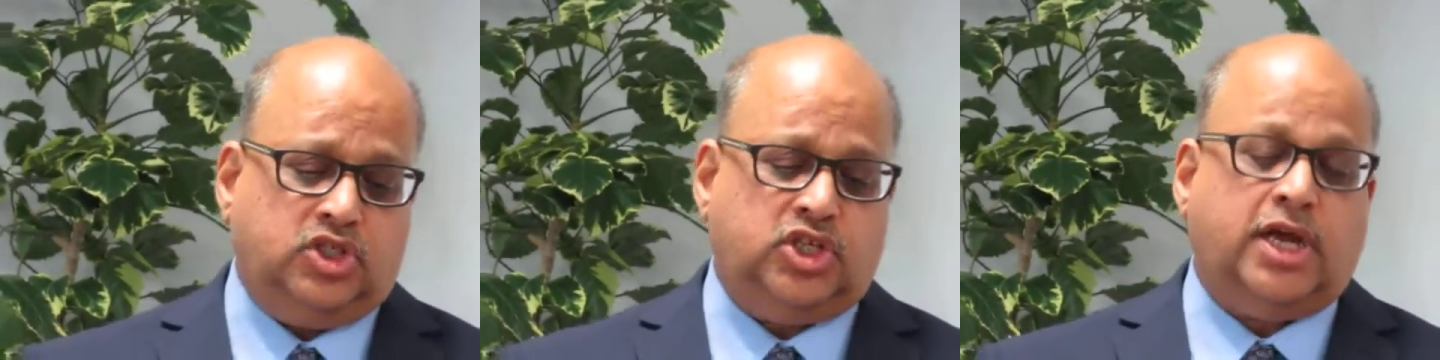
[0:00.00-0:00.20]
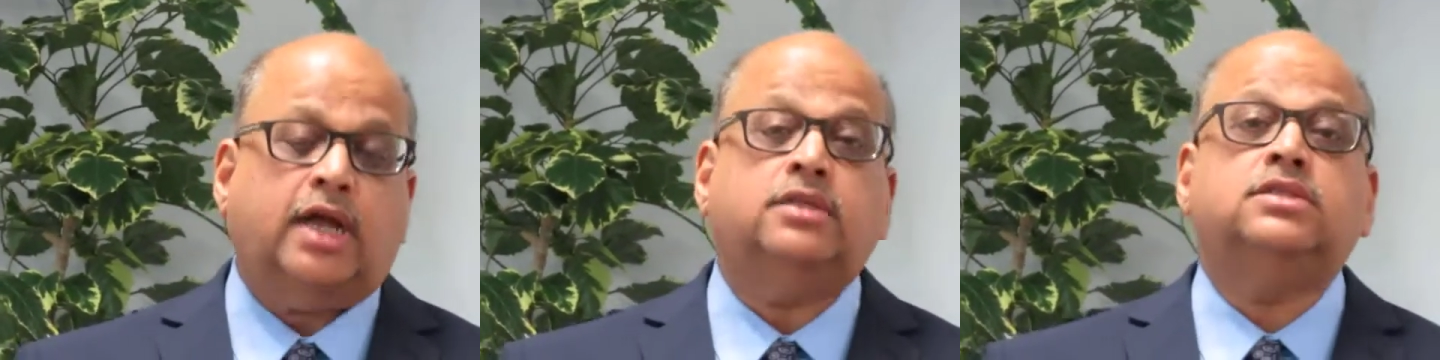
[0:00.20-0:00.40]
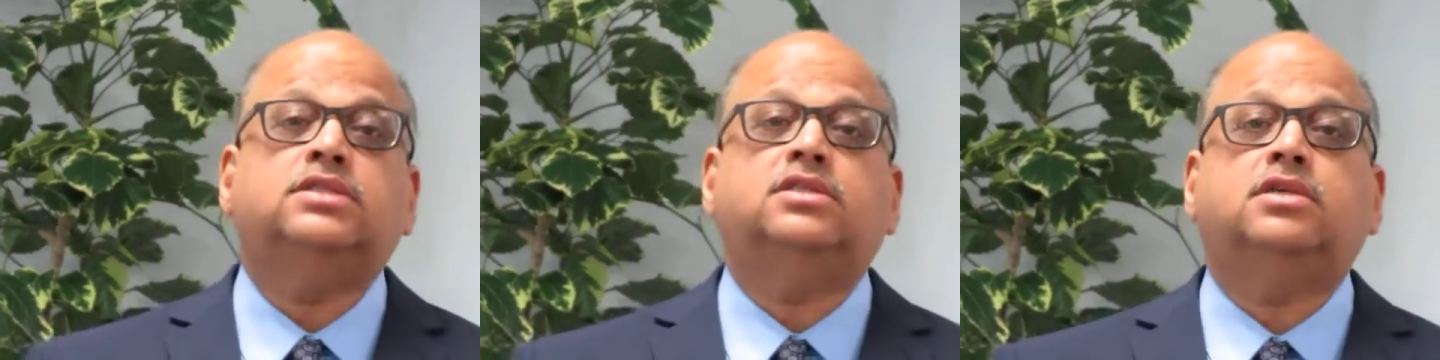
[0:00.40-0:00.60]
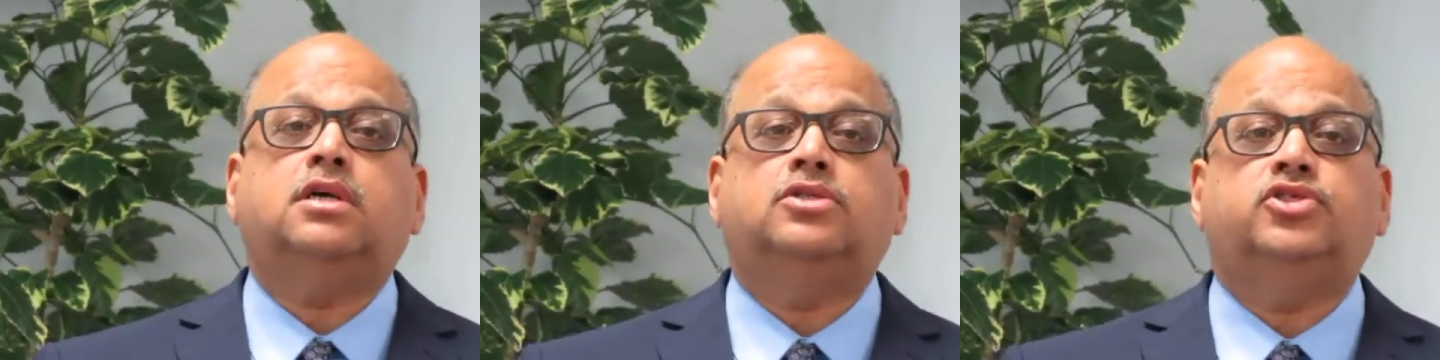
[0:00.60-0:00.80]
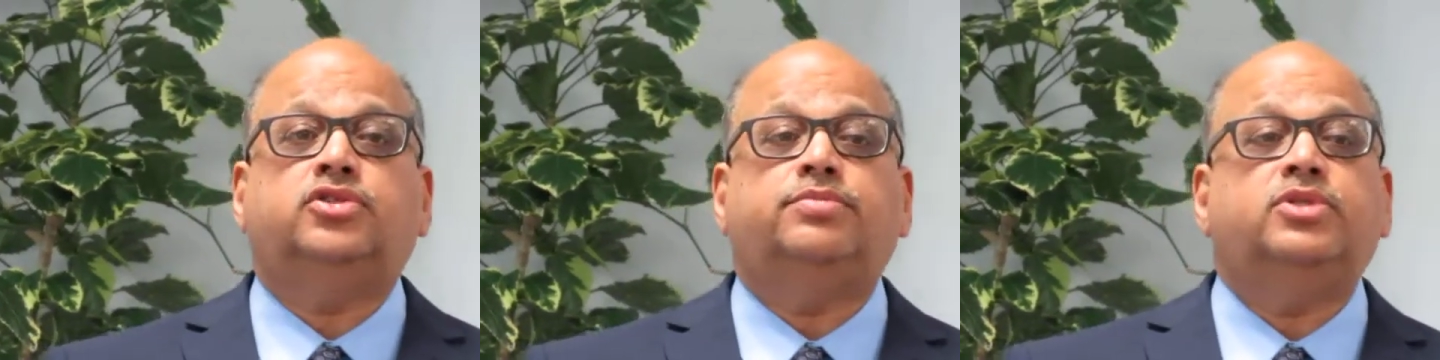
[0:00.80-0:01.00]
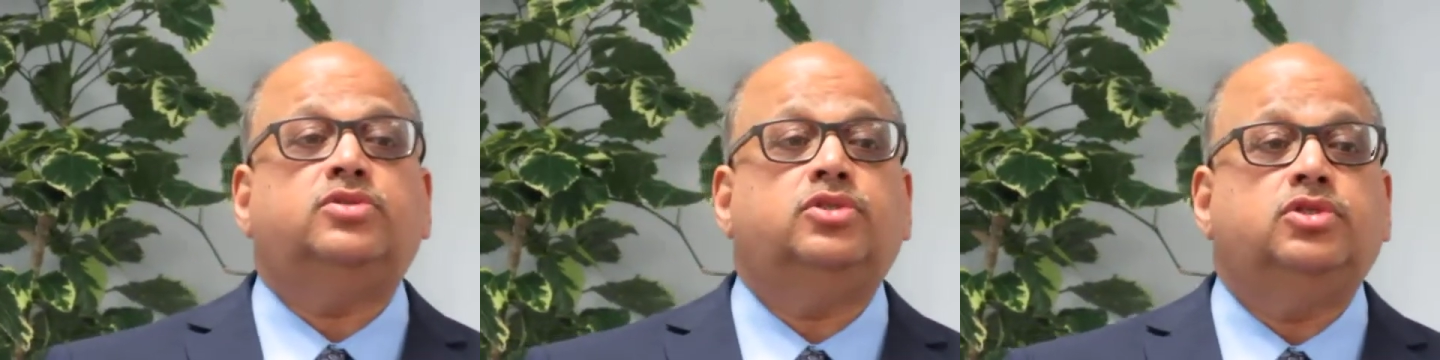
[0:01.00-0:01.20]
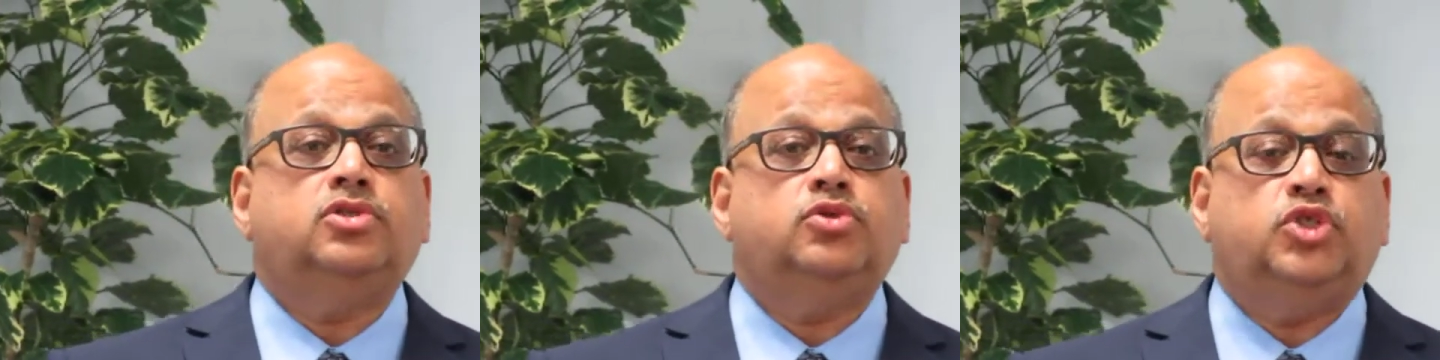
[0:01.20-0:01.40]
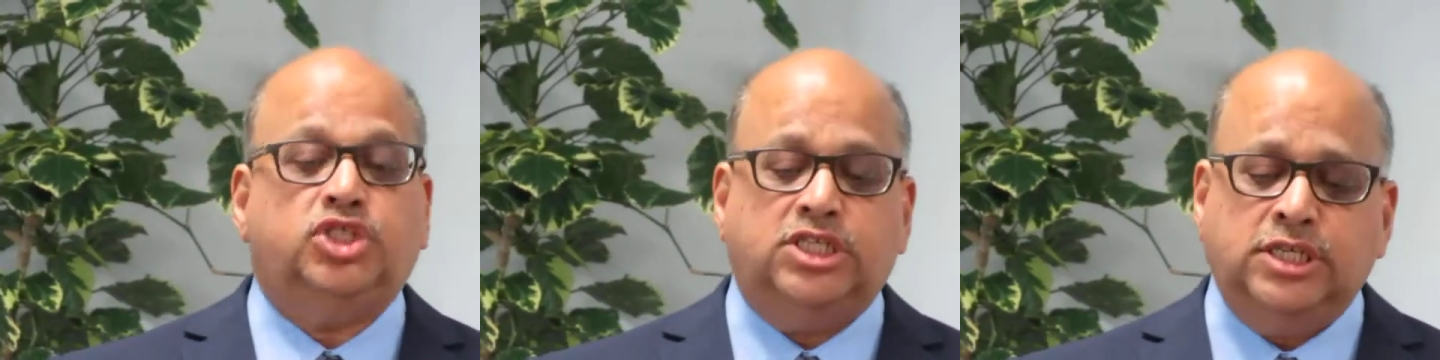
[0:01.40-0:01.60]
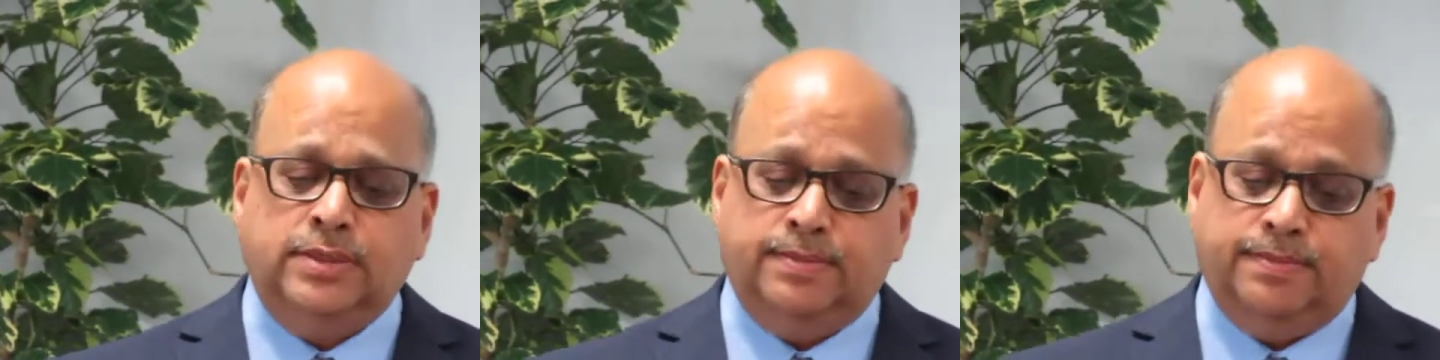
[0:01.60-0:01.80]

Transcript: chance to contribute to UG.